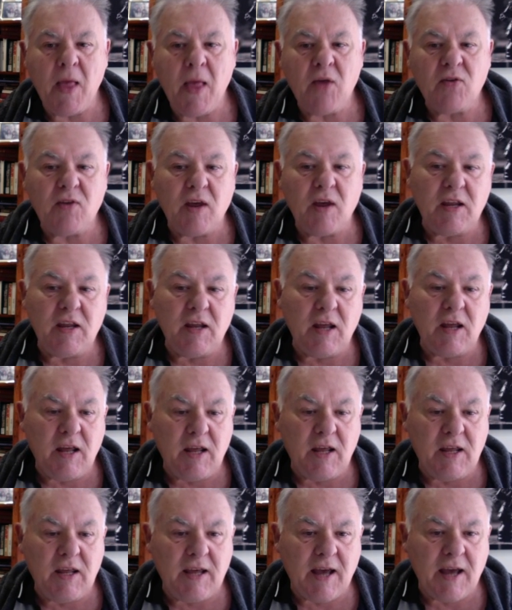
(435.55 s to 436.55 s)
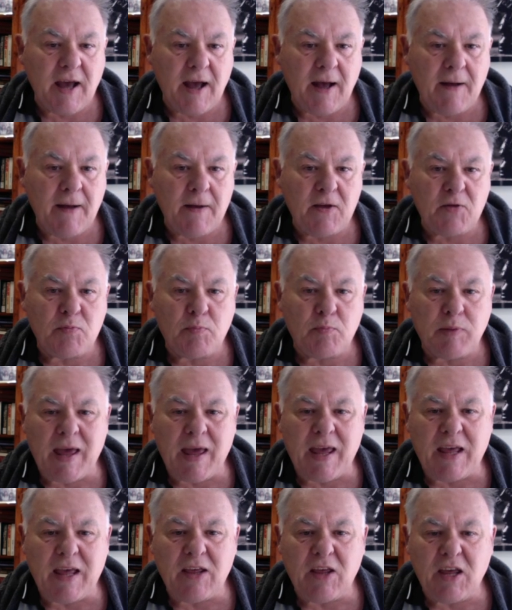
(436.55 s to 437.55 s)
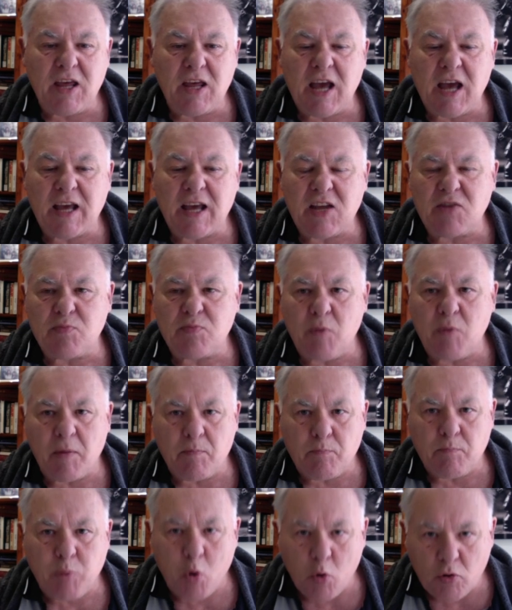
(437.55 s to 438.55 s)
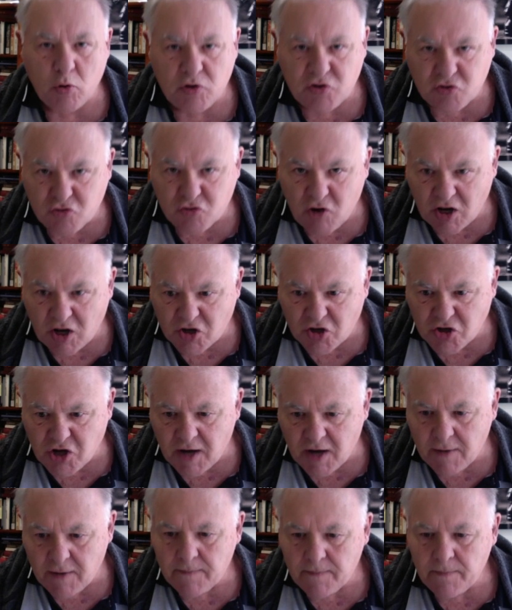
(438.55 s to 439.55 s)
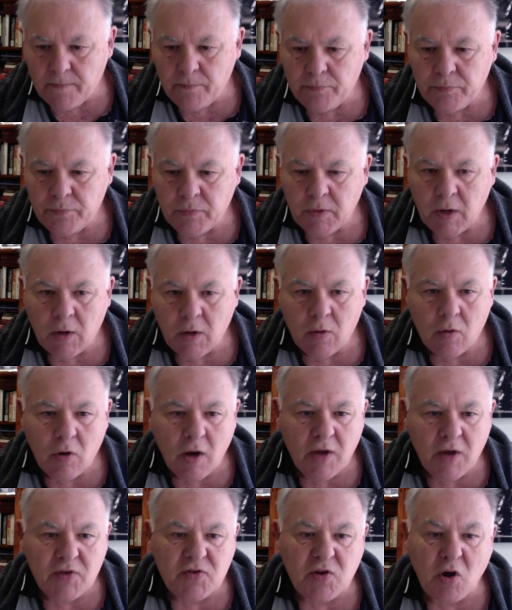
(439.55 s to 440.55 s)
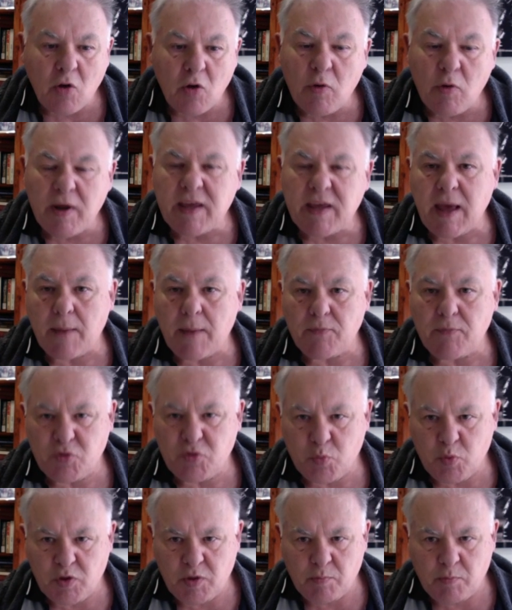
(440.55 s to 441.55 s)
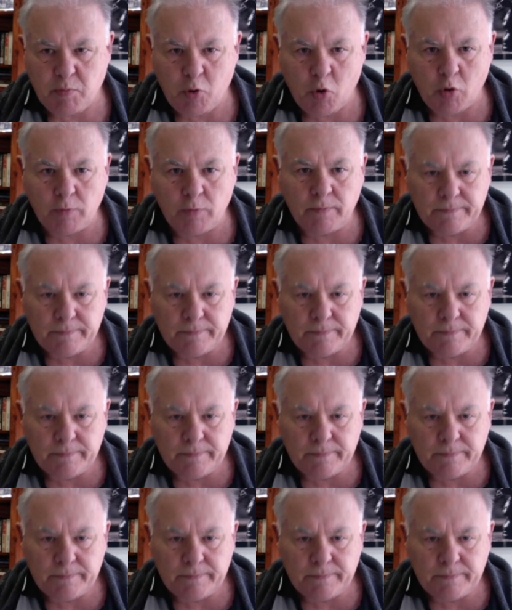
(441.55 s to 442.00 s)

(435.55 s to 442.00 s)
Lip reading: So he is playing against my pawn structure, right? So I recaptured with the pawn.